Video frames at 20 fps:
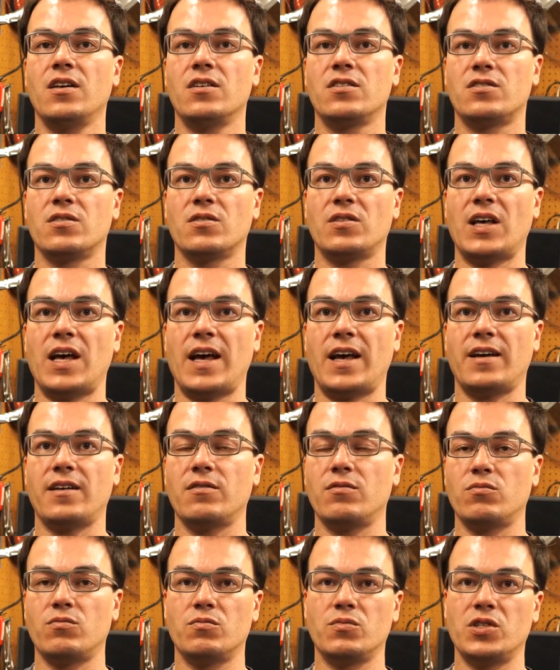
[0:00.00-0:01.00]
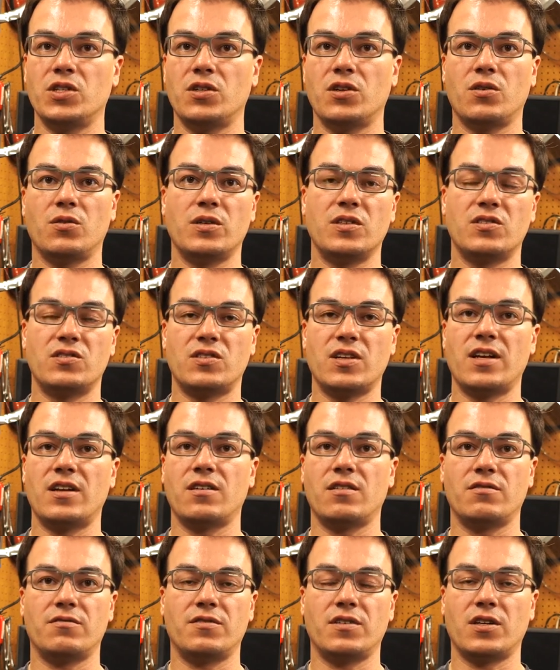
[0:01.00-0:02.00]
so that, you know, instead
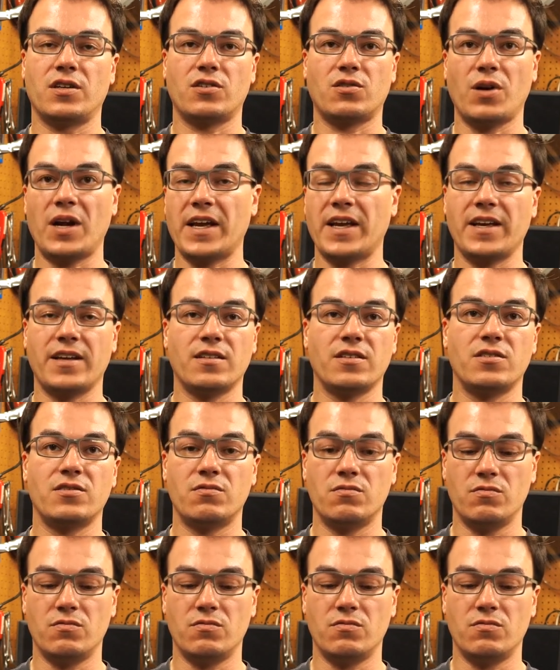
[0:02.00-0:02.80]
of cranking